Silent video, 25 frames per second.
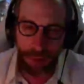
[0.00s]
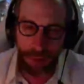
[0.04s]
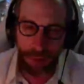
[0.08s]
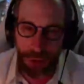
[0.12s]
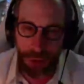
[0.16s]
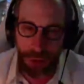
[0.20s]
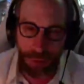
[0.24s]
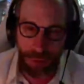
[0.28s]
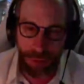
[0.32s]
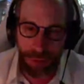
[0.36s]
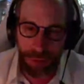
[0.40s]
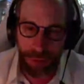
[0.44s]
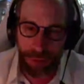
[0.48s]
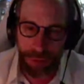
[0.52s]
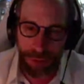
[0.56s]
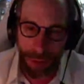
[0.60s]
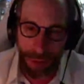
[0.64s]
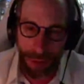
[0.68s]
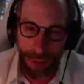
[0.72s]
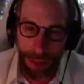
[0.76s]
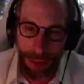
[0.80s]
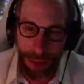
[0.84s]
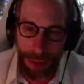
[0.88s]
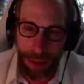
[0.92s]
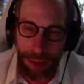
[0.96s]
of the universe
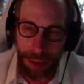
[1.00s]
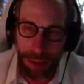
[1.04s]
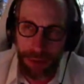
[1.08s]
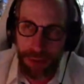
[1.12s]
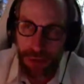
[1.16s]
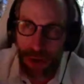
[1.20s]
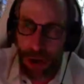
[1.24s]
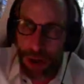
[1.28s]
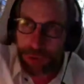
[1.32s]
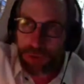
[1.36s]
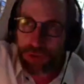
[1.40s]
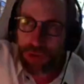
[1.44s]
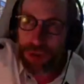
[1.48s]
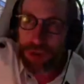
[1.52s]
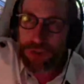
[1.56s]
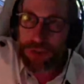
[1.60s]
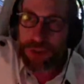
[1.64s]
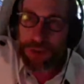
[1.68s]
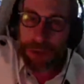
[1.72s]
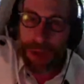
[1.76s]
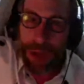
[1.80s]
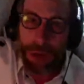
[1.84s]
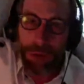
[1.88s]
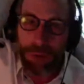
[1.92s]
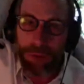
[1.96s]
is not
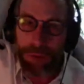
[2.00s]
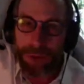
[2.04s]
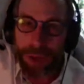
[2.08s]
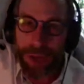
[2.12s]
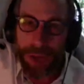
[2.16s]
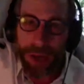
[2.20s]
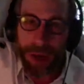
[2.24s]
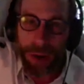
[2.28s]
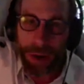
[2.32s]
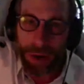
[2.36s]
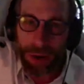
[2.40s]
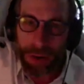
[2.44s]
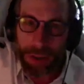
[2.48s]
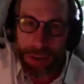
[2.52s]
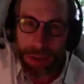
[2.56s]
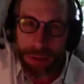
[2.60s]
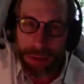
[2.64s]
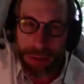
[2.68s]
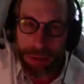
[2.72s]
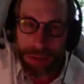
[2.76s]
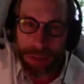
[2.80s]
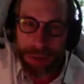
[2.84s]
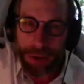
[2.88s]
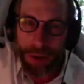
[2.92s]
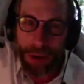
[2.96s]
just out there
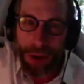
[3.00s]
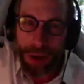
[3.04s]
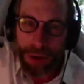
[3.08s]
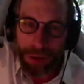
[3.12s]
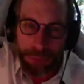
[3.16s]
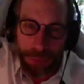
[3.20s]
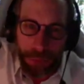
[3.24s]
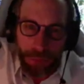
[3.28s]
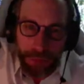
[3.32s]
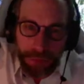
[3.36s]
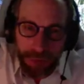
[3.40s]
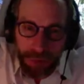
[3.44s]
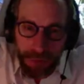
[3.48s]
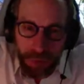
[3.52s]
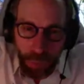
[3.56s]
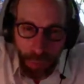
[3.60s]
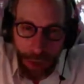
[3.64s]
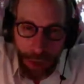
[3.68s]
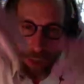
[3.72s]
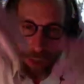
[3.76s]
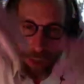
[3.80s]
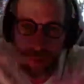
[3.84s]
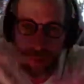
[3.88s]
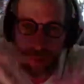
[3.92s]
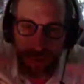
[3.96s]
in the cosmos, it's
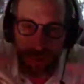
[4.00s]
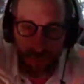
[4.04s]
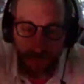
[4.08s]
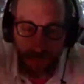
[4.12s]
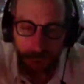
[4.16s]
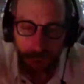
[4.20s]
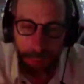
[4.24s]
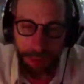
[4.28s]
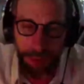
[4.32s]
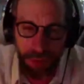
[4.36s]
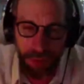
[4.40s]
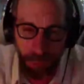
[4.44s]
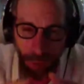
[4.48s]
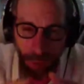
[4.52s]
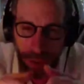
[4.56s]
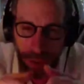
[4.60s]
right in this room. It's